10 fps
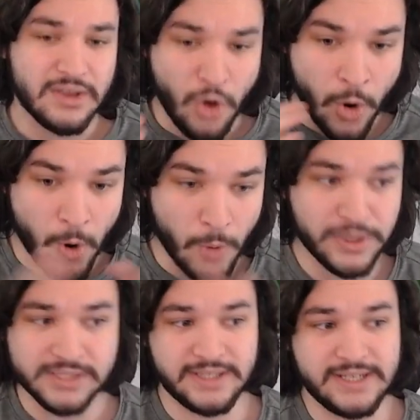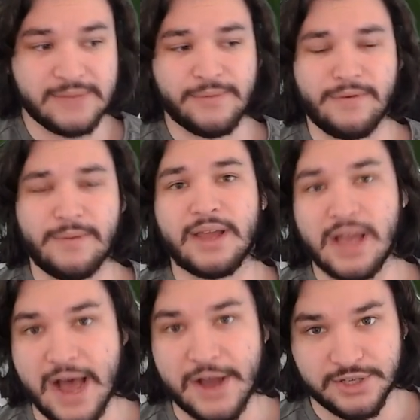hopelessly different from the
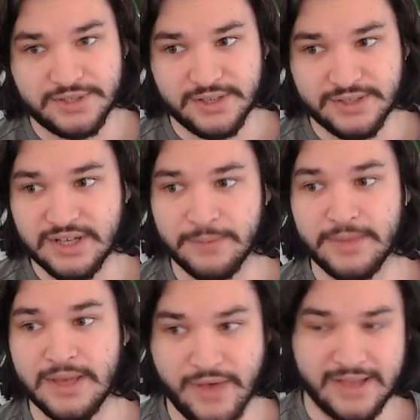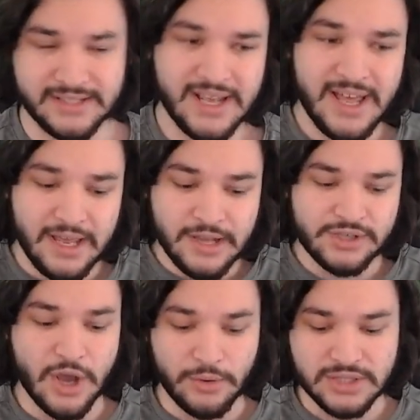gacha system event.
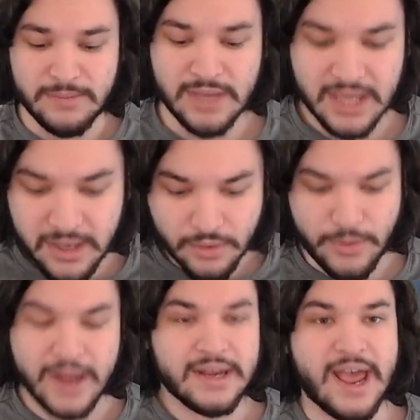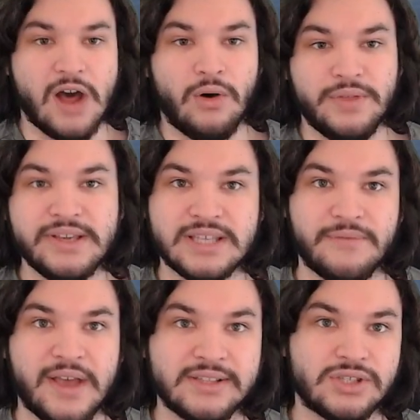So to me, right now, these
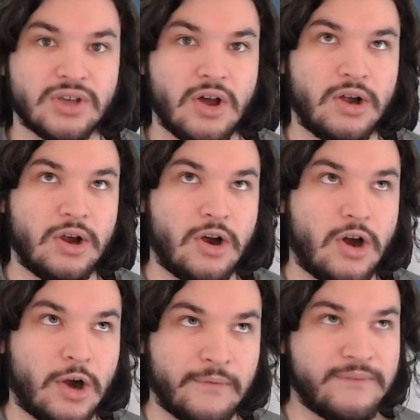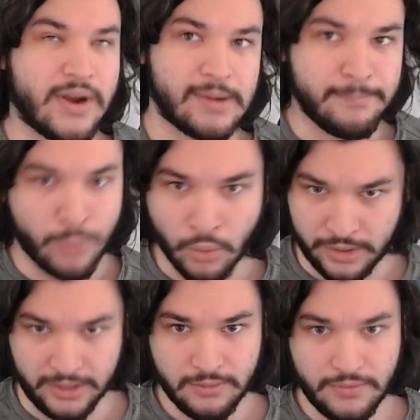events are very
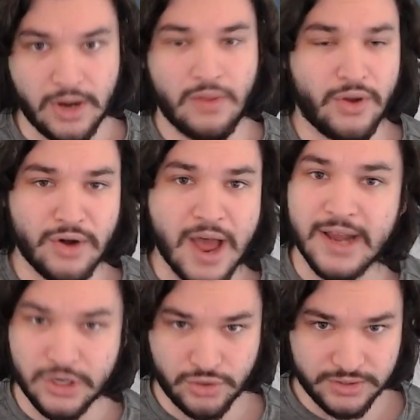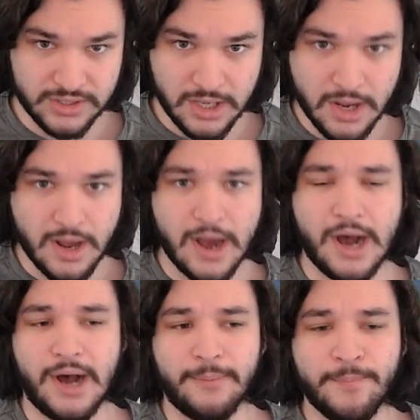boring. They're they're not interesting.
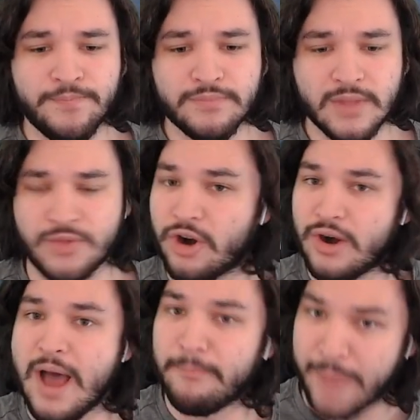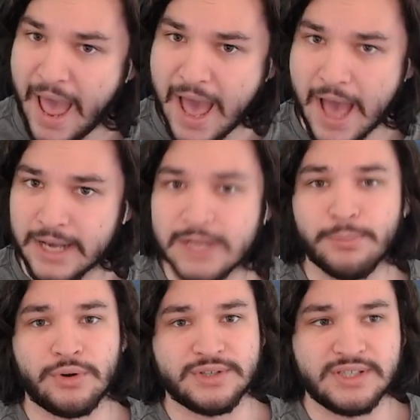Um, they're not
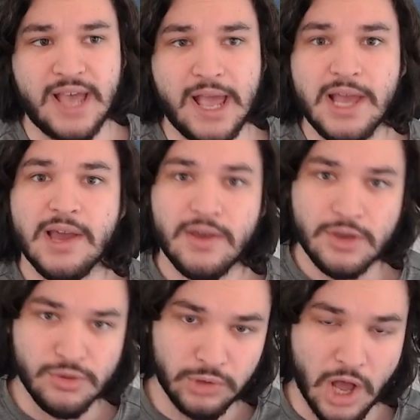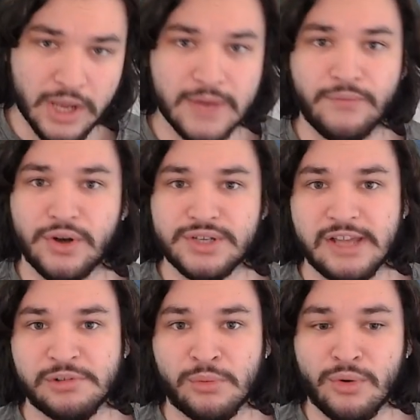bad per se. You log in for your
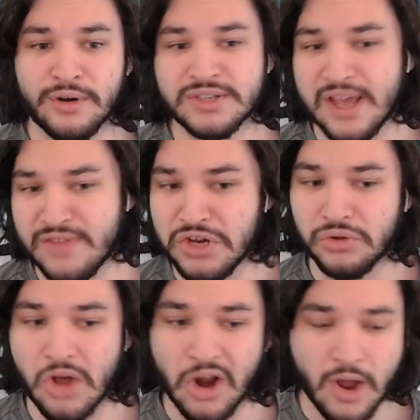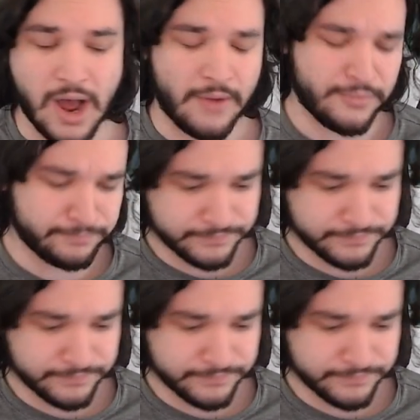daily rewards and then you log off.